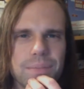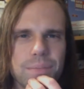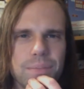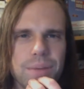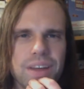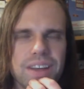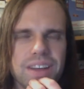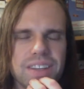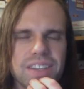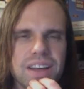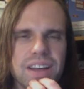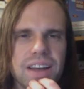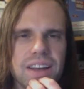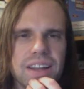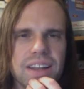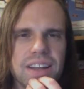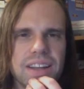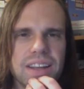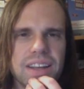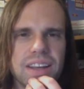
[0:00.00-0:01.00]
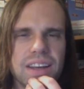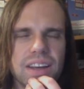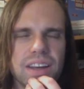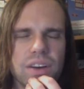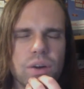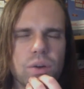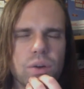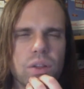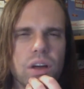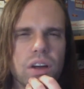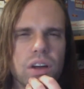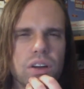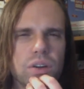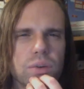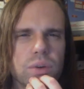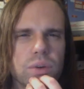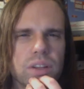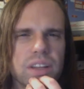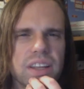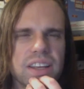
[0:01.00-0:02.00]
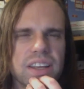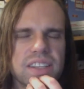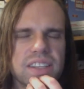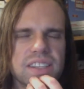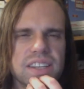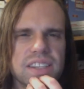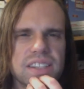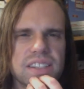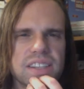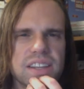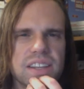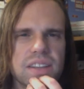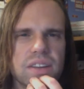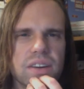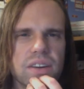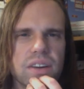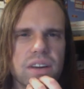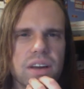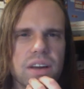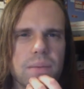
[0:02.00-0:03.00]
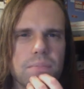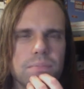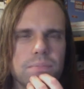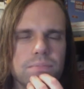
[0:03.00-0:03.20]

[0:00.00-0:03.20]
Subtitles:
being done eating no longer really exists either.